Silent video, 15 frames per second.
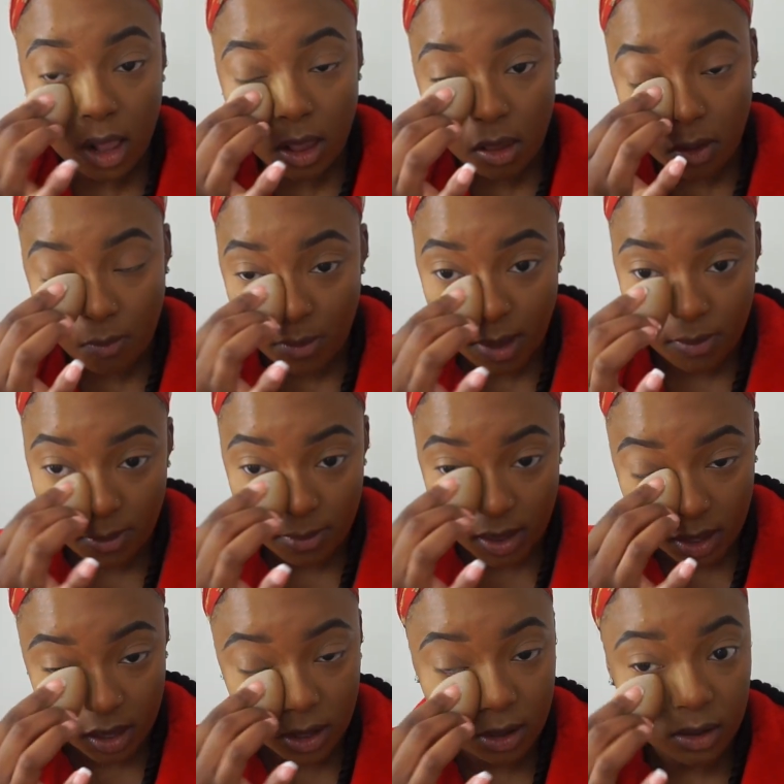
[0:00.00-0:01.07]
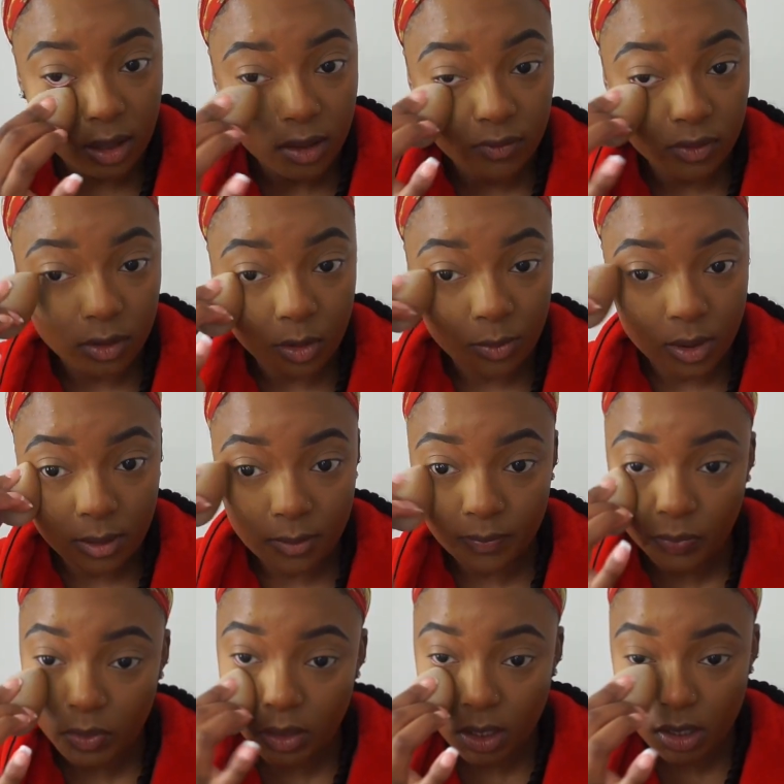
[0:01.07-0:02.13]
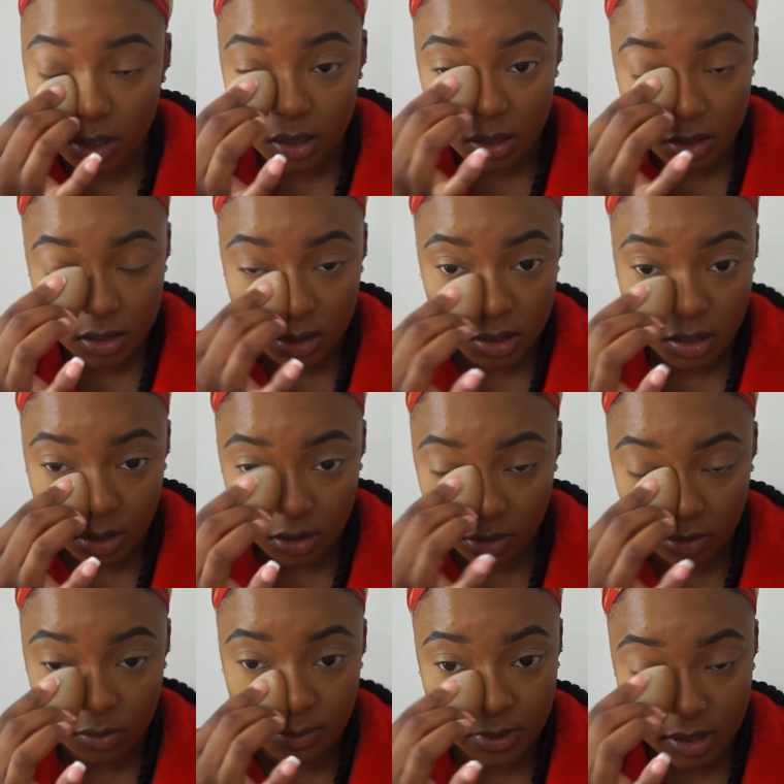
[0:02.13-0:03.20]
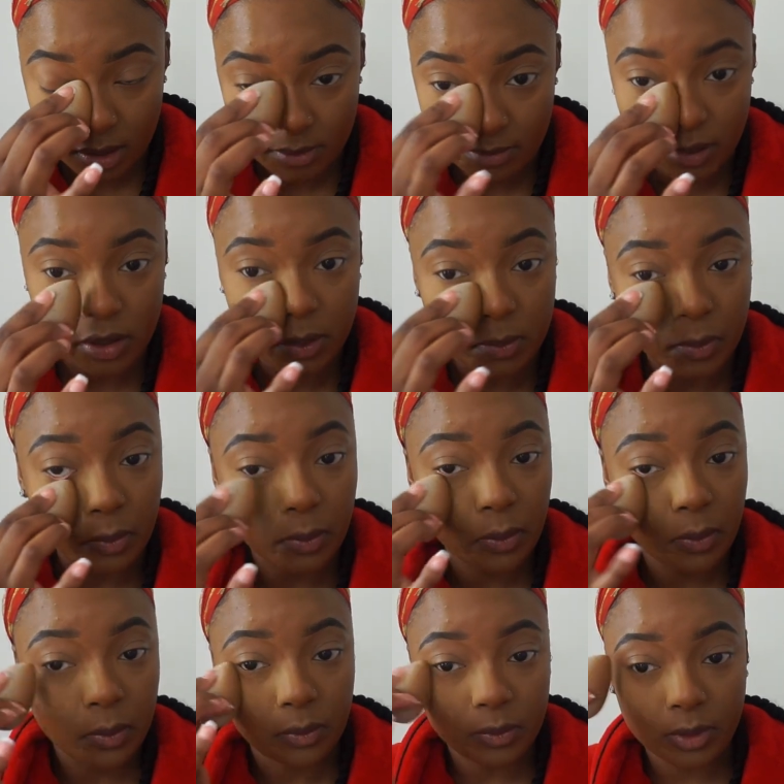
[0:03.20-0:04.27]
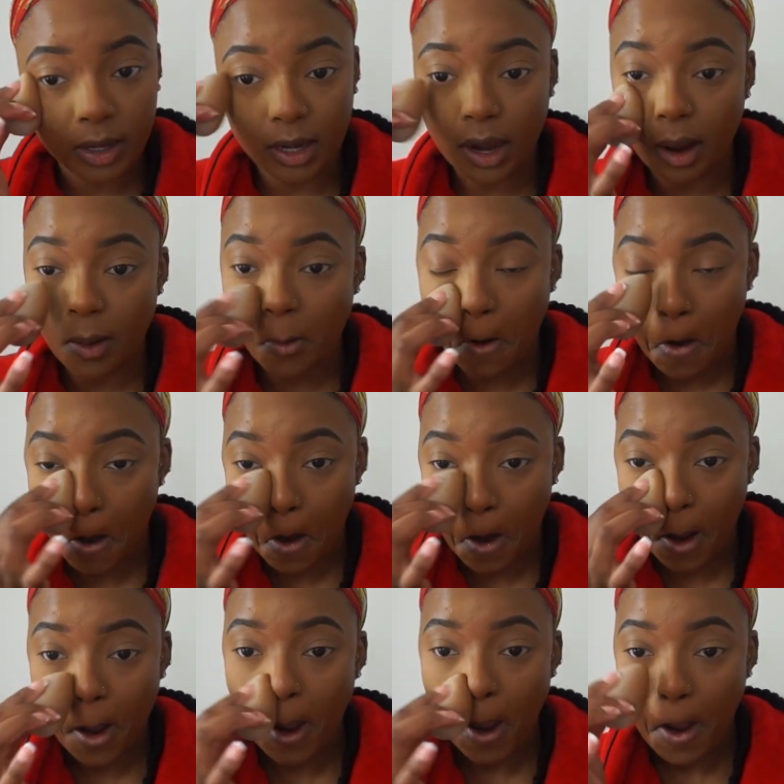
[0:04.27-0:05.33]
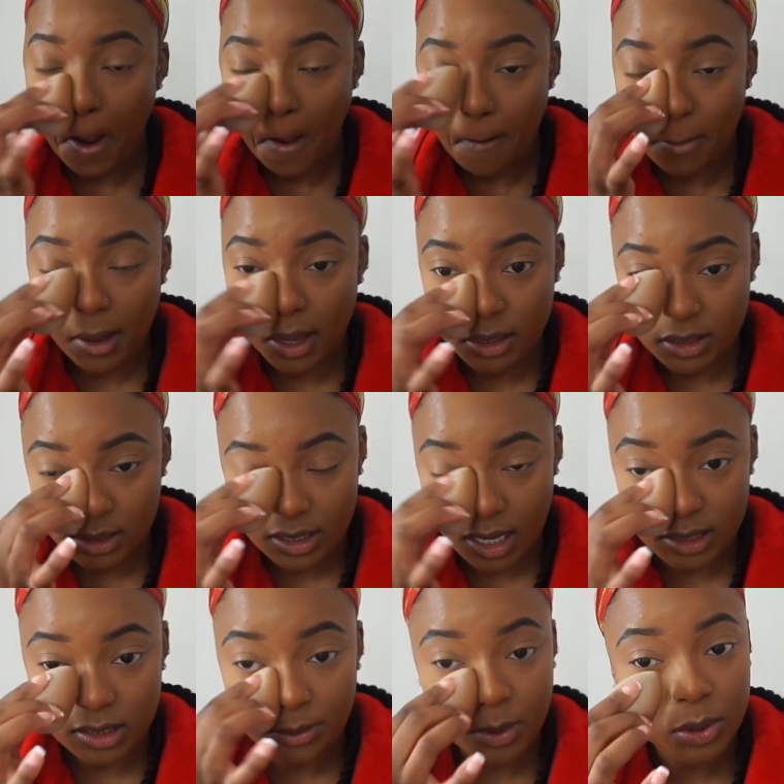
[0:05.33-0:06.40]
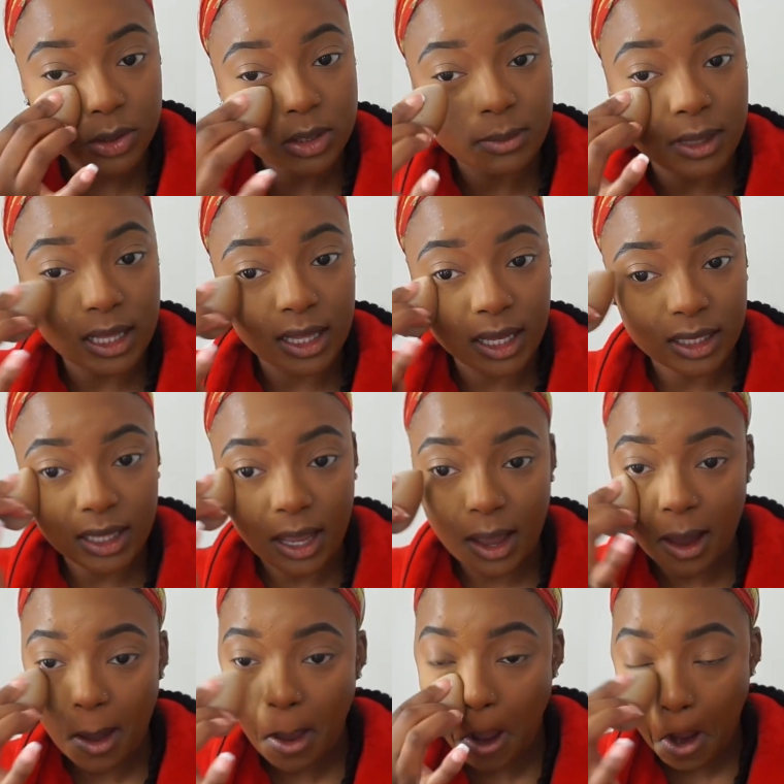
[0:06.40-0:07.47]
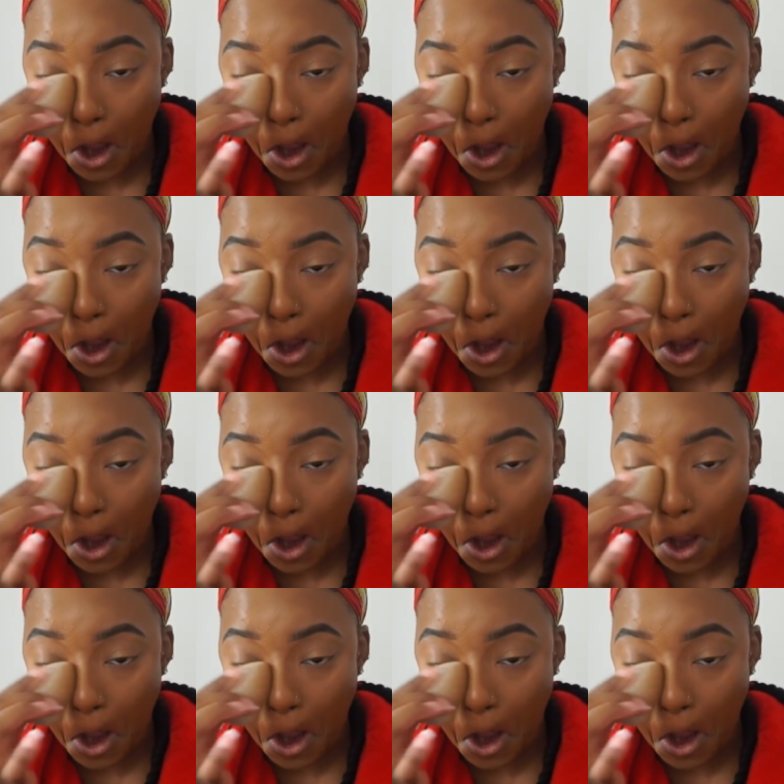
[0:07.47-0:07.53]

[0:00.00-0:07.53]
you may be making your life a little bit a little bit unbearable right now because it's not supposed to be like that.